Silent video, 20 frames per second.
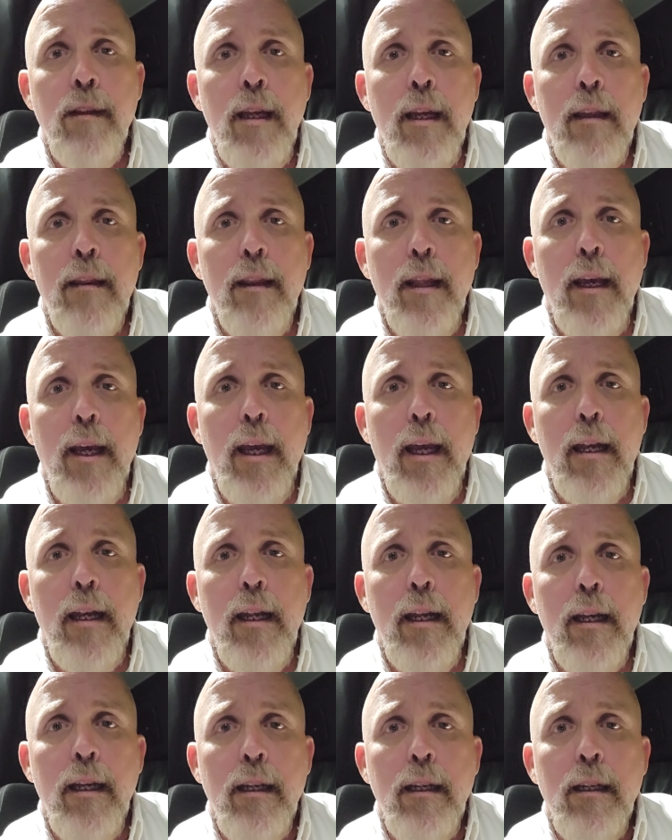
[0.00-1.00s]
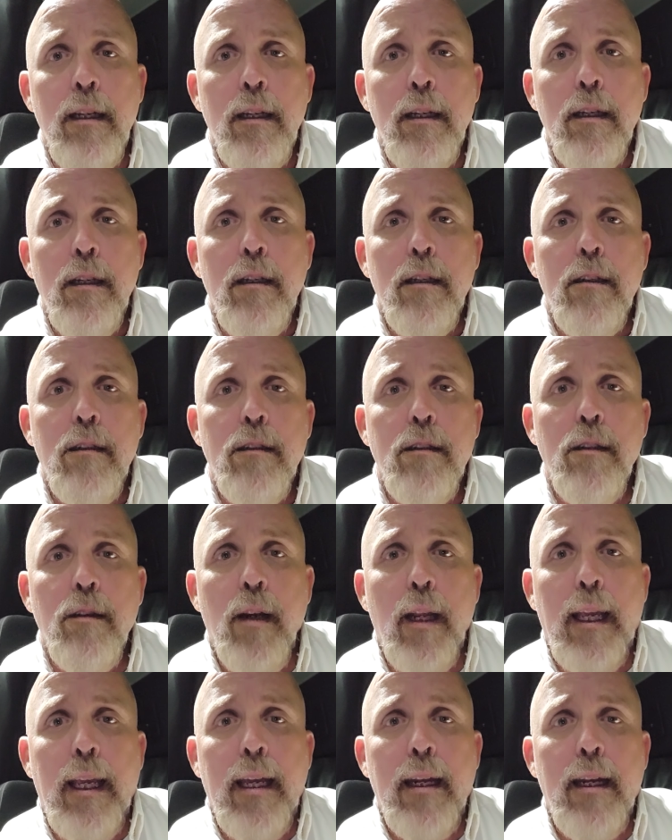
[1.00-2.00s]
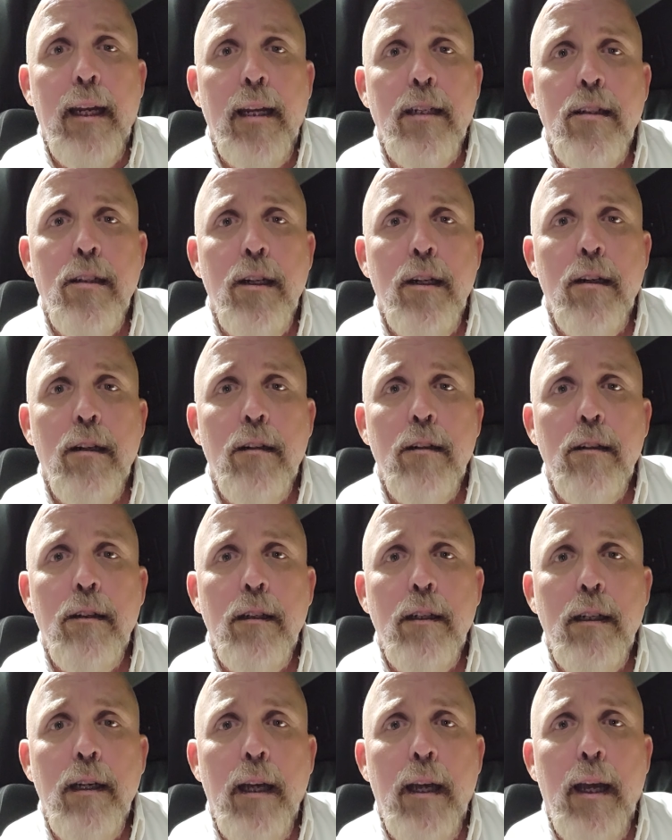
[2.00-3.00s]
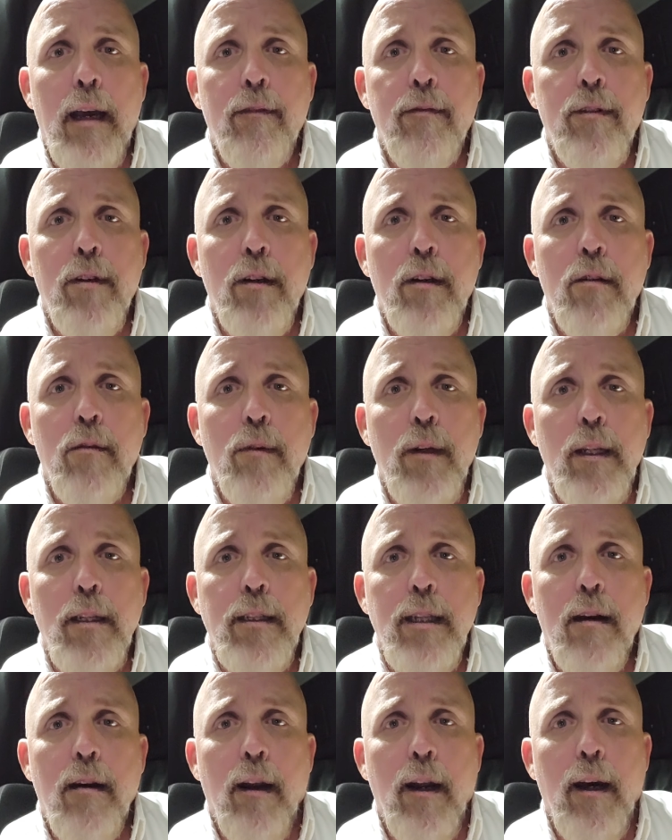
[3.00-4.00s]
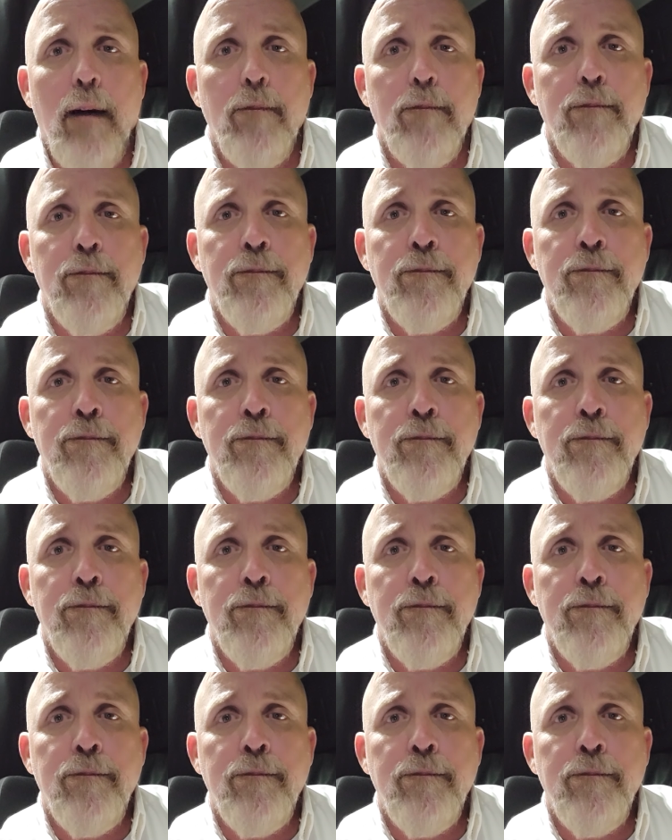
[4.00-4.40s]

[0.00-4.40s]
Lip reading: and then do it again next year after we tear it up.